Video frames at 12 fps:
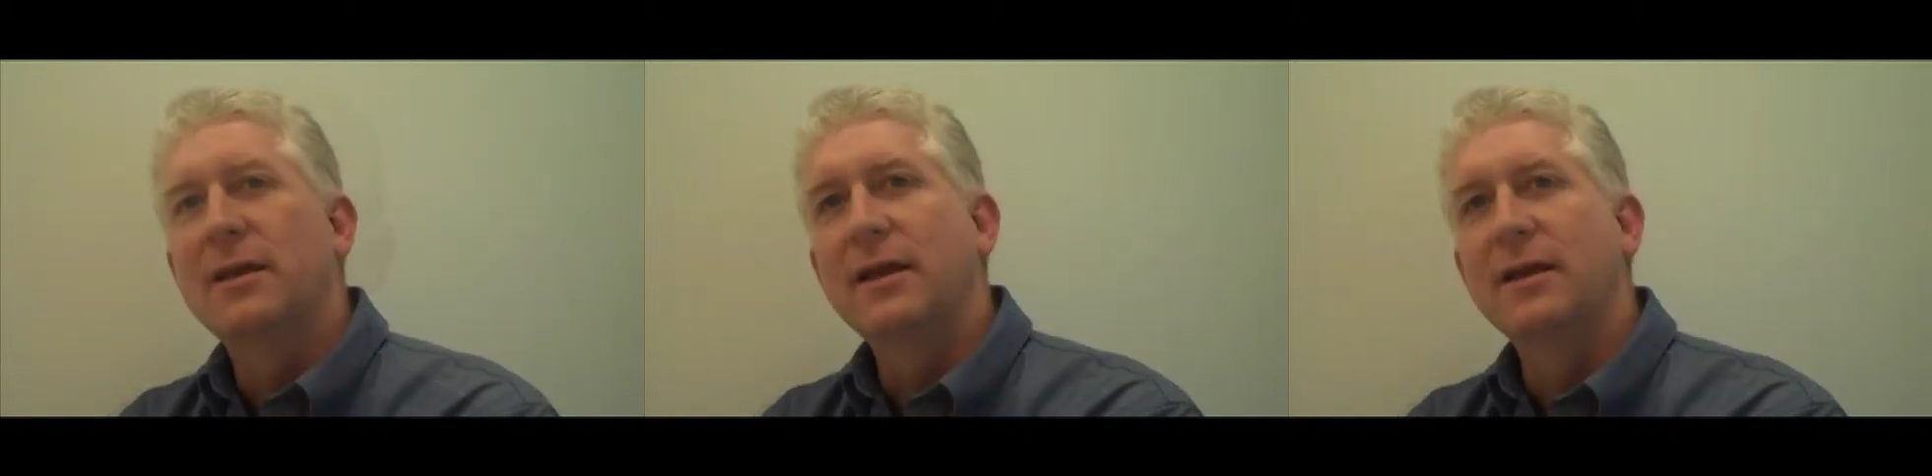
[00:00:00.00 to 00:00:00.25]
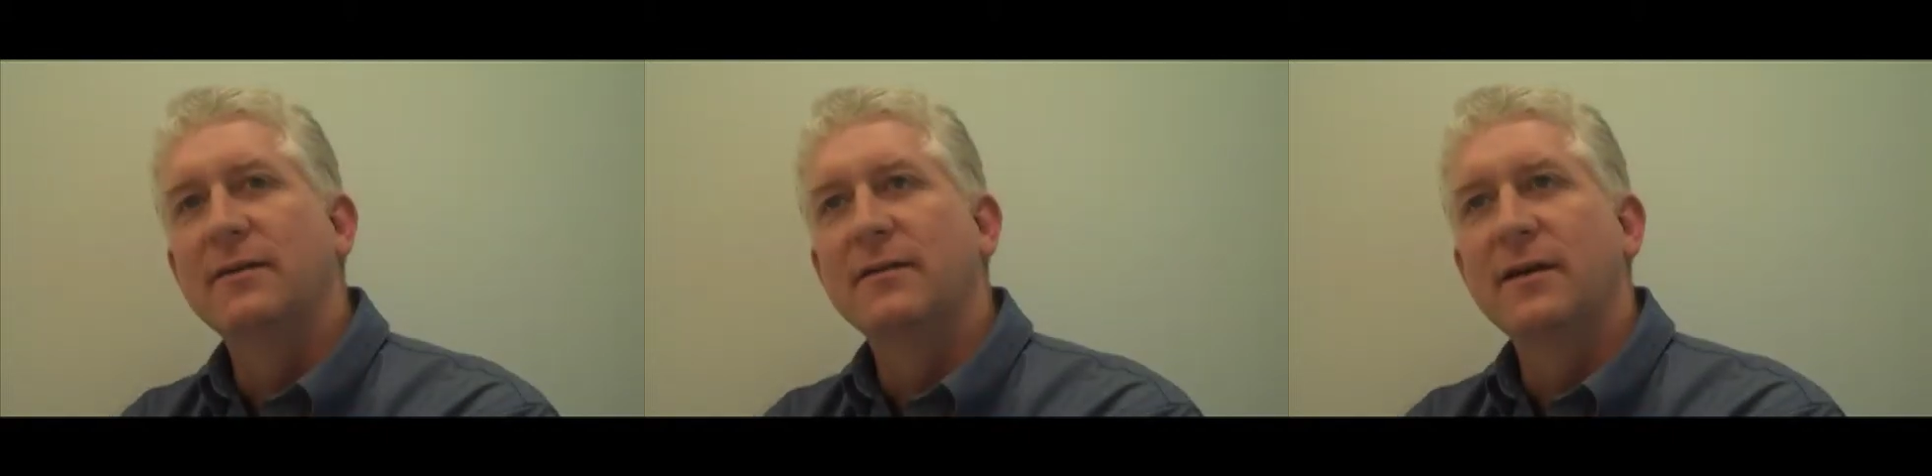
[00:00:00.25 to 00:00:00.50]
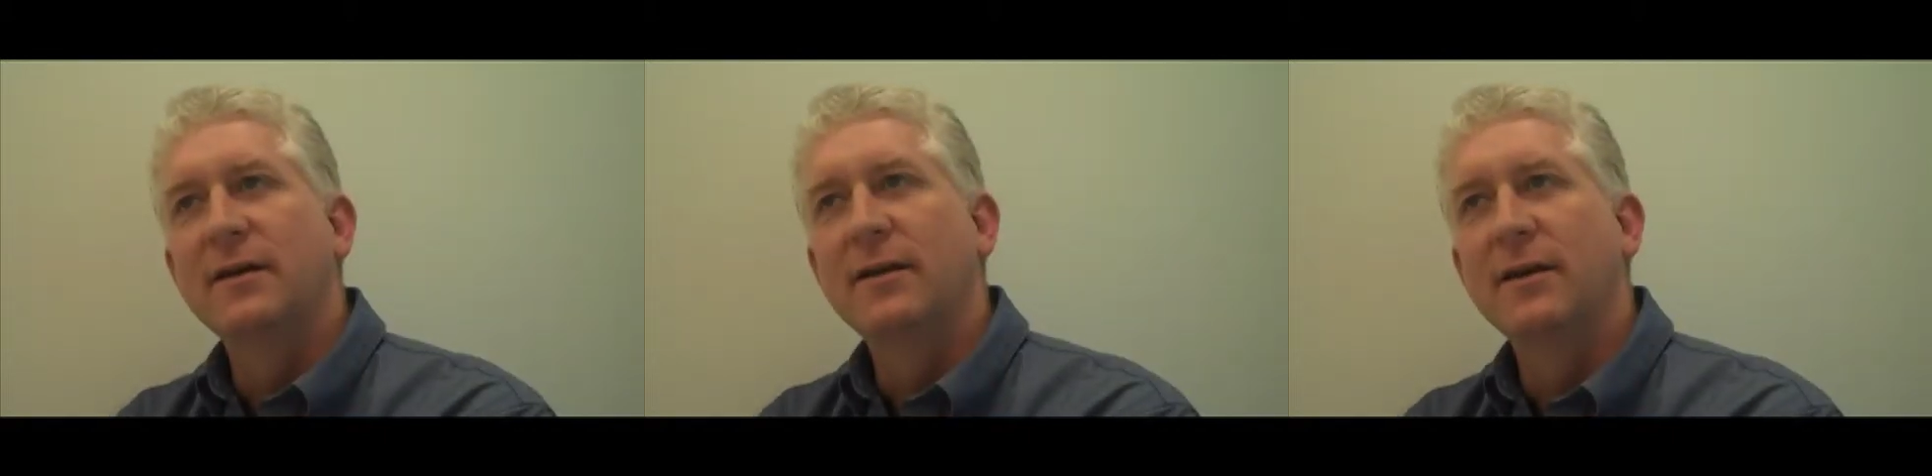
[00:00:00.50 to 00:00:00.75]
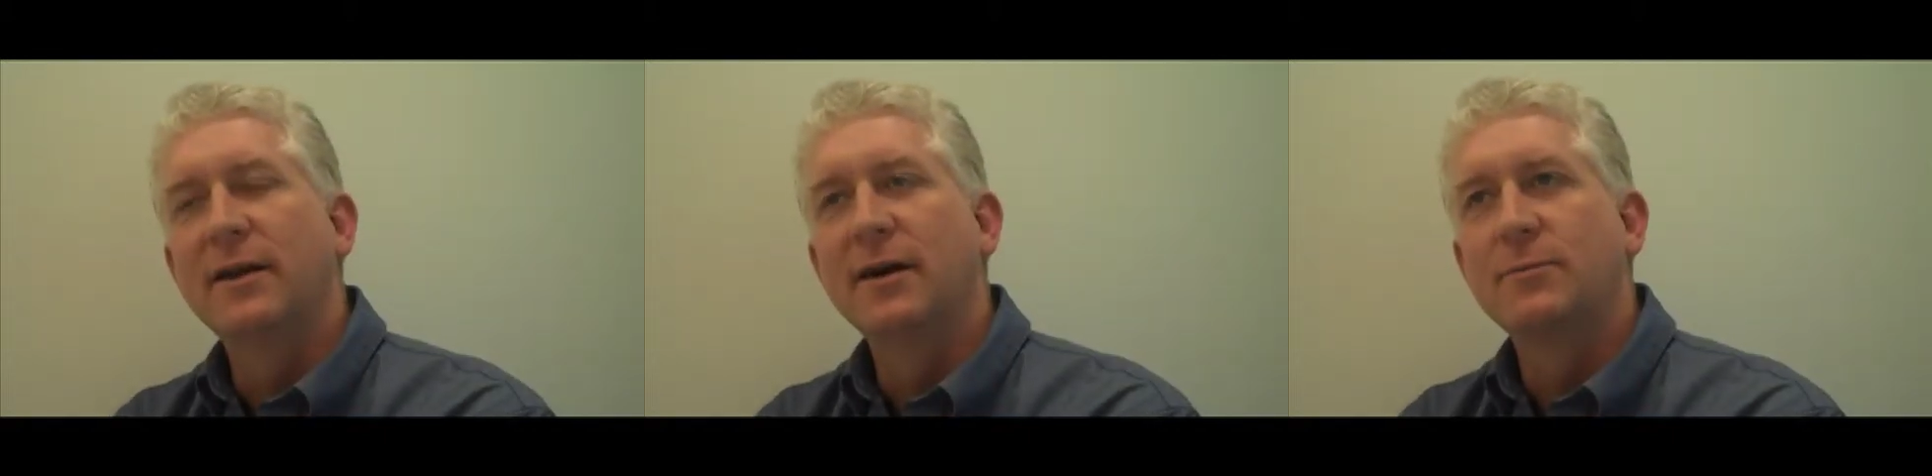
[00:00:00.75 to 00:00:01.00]
It
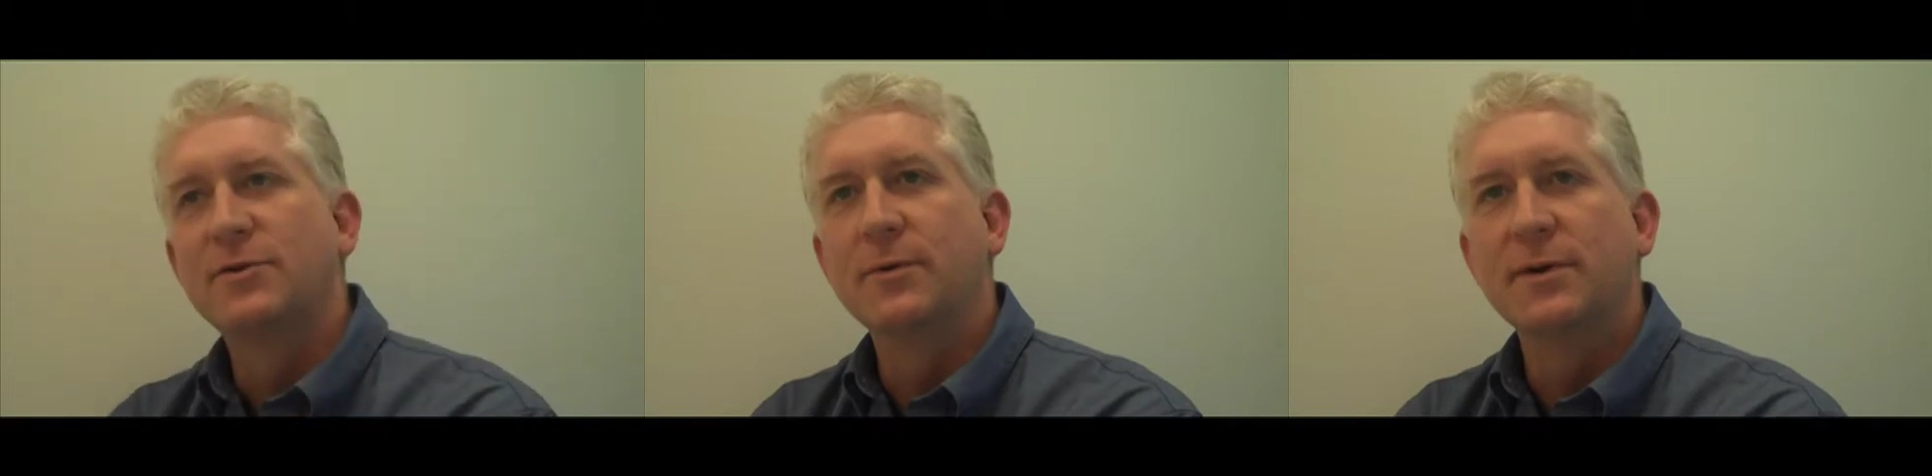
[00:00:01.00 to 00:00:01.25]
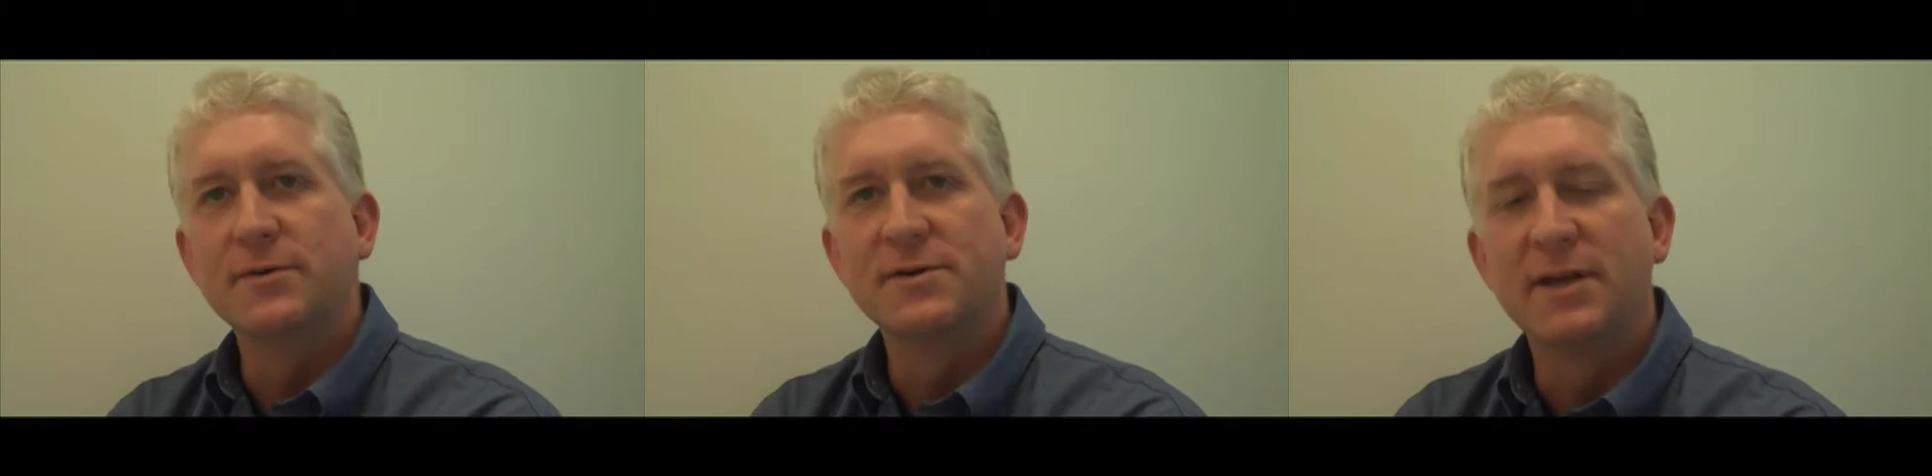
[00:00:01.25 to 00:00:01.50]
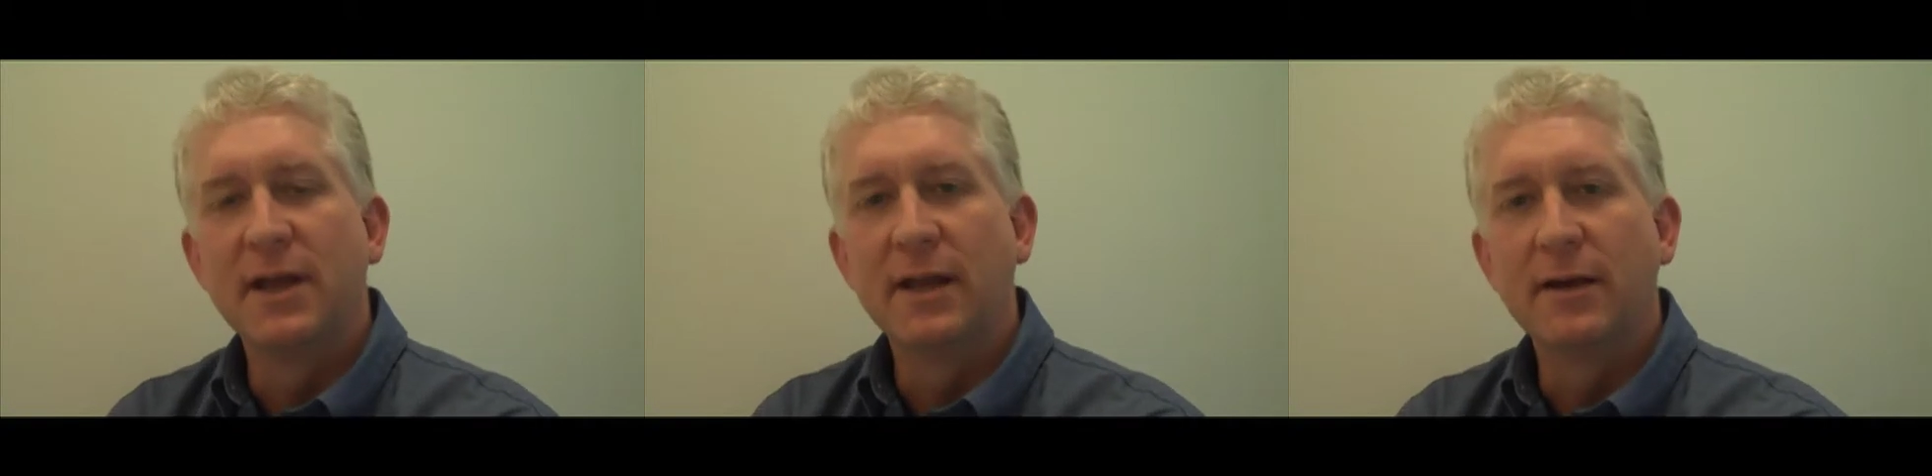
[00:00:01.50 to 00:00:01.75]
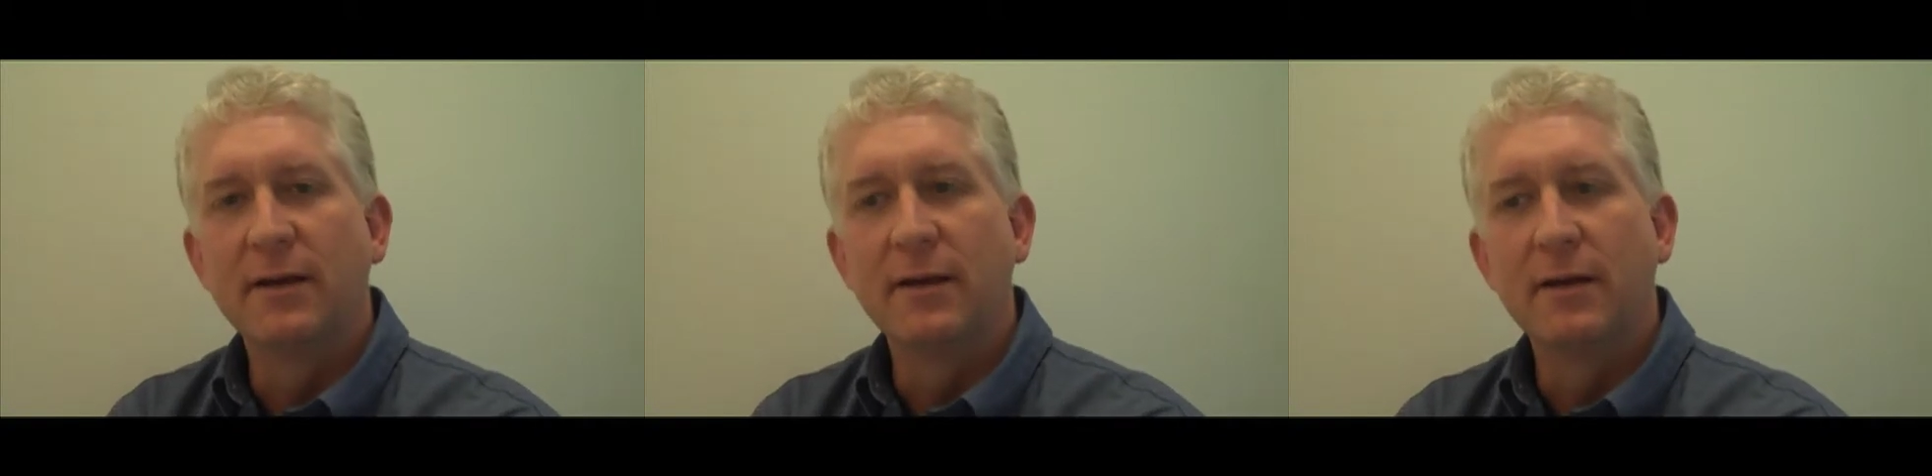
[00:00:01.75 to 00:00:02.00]
helps you
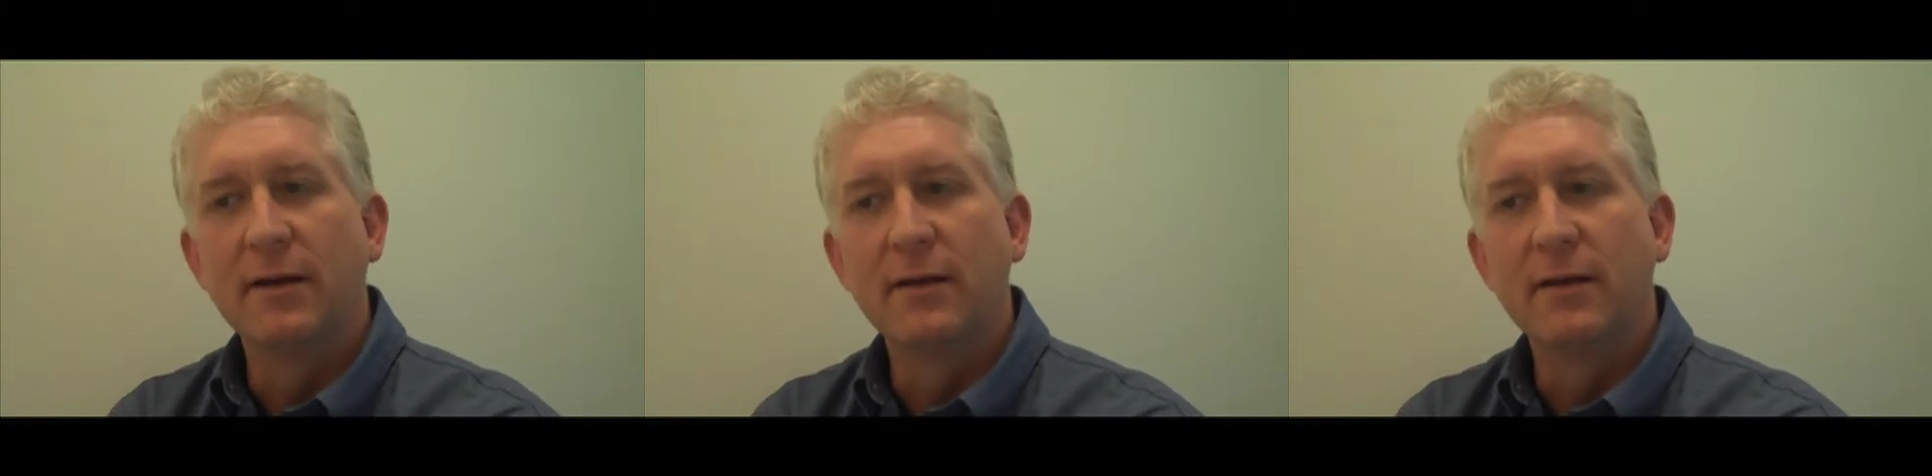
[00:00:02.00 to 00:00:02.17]
understand